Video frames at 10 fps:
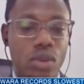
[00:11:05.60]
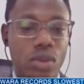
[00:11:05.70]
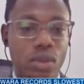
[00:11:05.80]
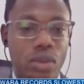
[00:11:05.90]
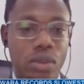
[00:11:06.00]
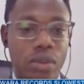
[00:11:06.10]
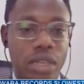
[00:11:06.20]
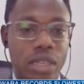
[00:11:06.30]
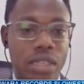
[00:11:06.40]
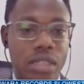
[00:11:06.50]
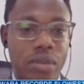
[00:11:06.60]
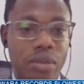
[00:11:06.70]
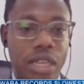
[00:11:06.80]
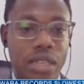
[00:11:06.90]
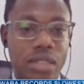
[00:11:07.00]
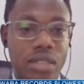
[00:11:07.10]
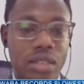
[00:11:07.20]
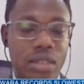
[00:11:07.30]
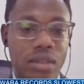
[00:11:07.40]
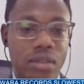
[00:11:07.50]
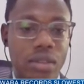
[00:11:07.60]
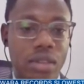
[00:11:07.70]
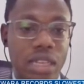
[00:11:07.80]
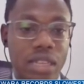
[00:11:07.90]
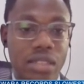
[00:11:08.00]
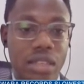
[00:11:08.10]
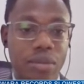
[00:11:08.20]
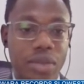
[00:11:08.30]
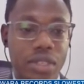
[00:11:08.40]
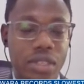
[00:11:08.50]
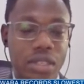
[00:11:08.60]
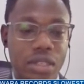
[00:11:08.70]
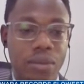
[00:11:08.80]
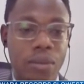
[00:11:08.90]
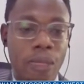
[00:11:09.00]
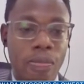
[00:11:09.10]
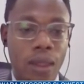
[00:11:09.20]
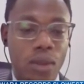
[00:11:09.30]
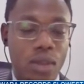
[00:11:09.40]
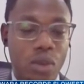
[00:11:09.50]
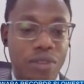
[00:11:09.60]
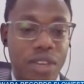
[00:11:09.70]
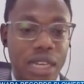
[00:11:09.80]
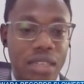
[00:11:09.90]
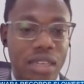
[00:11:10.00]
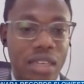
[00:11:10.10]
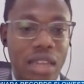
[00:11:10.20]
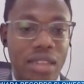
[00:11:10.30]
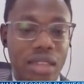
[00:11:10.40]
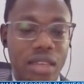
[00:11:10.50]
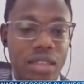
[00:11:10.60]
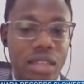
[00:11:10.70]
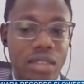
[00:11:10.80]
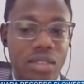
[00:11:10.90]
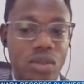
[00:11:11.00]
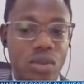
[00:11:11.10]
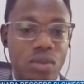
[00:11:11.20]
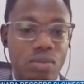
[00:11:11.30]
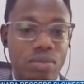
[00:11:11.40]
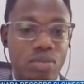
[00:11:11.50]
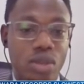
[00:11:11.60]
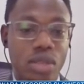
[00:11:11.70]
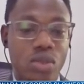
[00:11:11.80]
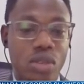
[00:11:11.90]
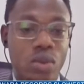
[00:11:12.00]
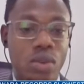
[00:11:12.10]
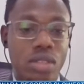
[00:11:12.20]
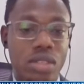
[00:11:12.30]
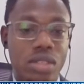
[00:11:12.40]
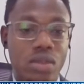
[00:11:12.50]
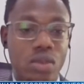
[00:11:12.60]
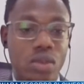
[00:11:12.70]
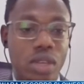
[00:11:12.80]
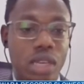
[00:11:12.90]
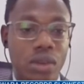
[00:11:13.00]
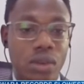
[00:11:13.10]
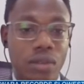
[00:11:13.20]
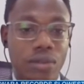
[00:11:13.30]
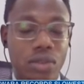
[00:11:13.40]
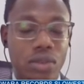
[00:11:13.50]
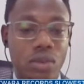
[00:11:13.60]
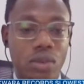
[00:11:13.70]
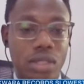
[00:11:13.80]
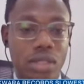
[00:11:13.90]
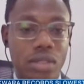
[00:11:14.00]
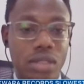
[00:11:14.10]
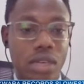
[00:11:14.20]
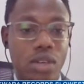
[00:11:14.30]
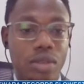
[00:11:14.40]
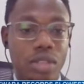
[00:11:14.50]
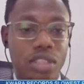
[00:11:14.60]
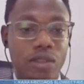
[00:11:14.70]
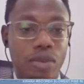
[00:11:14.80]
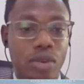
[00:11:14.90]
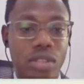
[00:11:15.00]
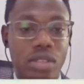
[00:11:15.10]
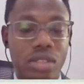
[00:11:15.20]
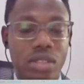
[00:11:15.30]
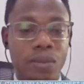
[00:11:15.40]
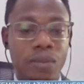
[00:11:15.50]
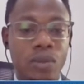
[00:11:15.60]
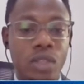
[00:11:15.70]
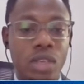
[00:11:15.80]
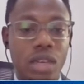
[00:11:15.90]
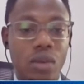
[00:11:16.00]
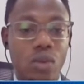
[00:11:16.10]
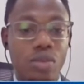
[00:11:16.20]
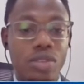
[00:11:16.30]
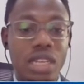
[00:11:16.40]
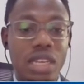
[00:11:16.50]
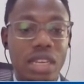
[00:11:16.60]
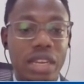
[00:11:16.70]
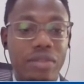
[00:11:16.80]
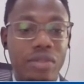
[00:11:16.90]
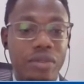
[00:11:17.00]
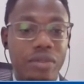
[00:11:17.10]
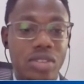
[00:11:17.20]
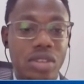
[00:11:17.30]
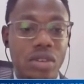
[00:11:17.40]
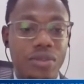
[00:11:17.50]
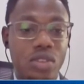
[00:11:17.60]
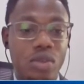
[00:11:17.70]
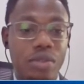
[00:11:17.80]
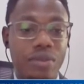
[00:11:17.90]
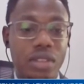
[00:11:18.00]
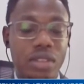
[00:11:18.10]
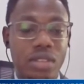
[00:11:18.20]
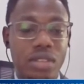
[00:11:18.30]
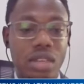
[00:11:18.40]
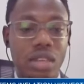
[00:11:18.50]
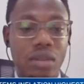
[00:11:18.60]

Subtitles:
you know, the markets in the past, in the last MPC that we've had. I think that, you know, 2021 is still going to end off, you know, with the accommodative policies. We'll most likely have a parcel of some of this